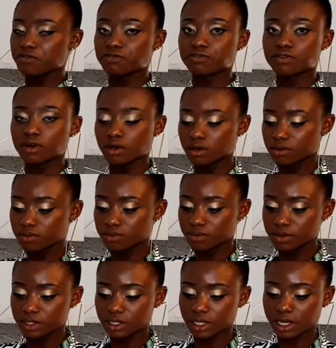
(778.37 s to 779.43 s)

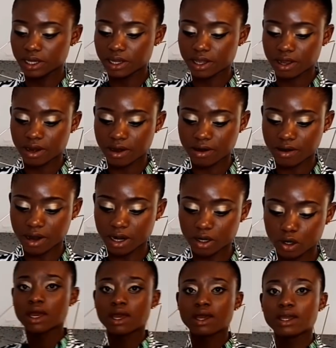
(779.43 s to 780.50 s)
from the
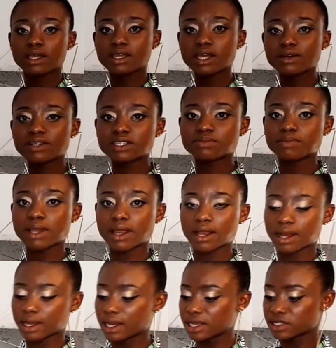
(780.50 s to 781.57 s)
granule. Here is my
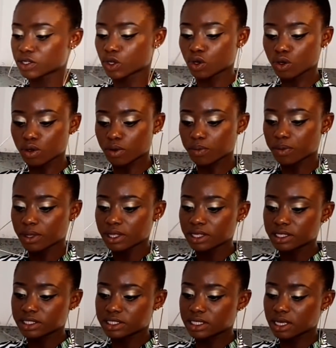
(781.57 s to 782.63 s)
glass cup.
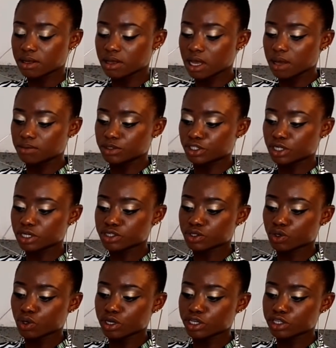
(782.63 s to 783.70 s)
Then I'm just
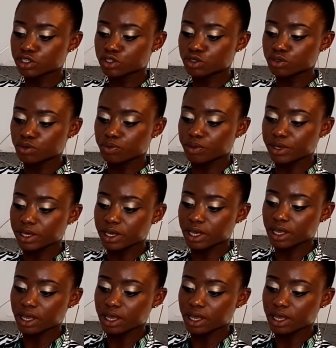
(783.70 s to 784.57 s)
going to be